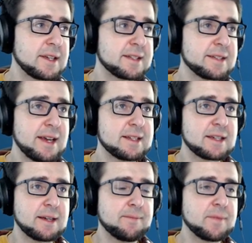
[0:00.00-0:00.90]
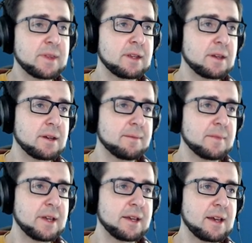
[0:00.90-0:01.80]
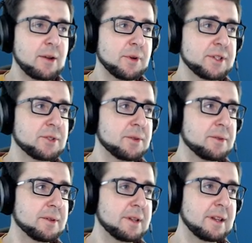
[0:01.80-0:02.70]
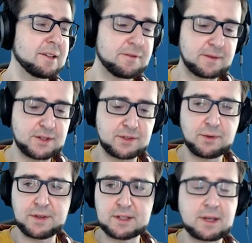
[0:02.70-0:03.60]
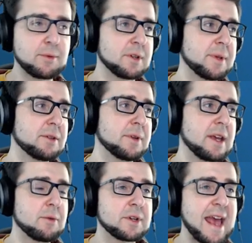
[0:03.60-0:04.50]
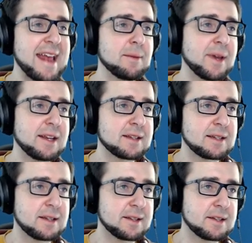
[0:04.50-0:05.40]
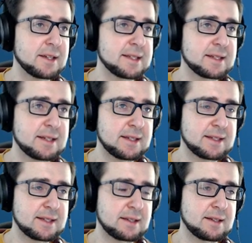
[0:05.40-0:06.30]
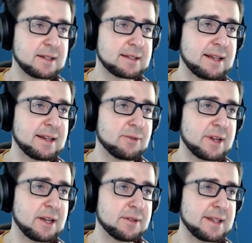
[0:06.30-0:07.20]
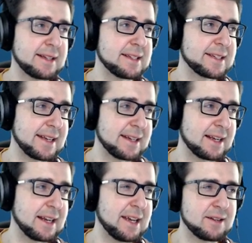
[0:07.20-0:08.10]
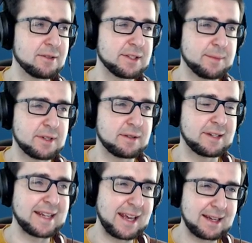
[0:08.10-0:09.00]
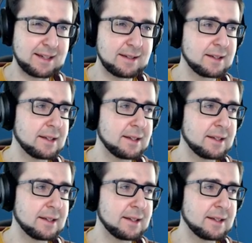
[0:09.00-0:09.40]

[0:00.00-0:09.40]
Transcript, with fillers: said, um, um, I wanted to, like, there's two things I want to be doing. I want to animate the this this uh, this line. Right now it's like the static line. It looks a bit dead.